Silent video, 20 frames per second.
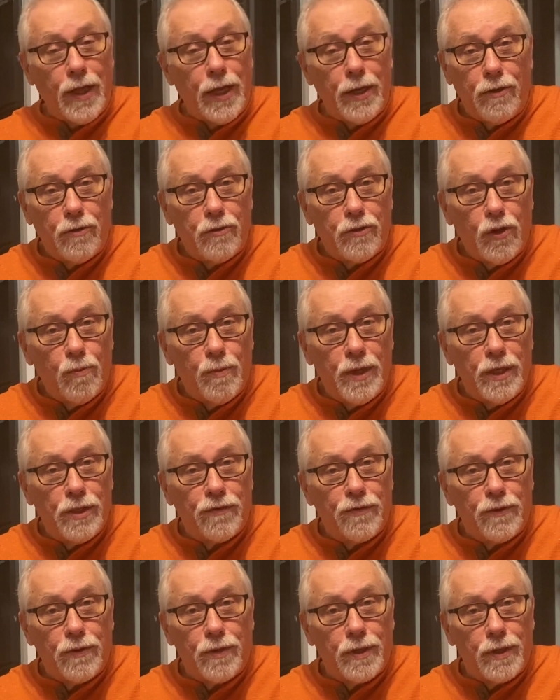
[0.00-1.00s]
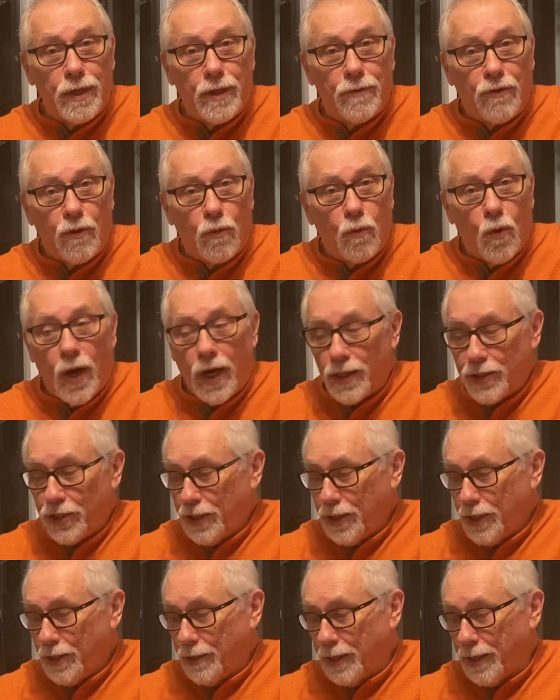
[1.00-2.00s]
you so much for
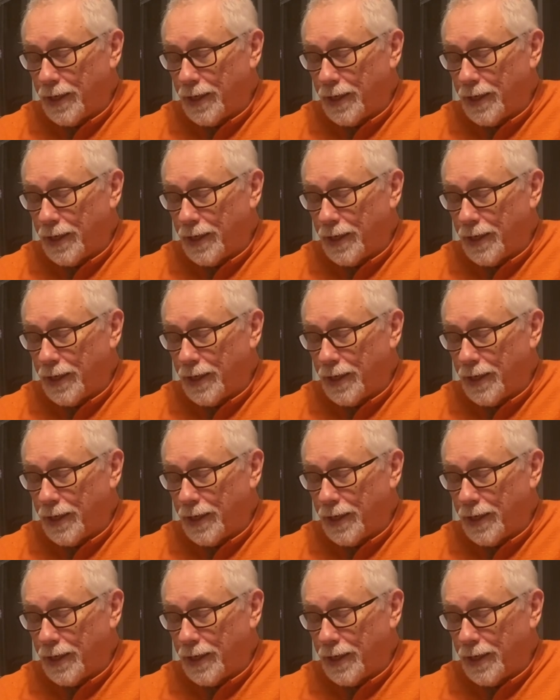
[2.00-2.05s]
watching.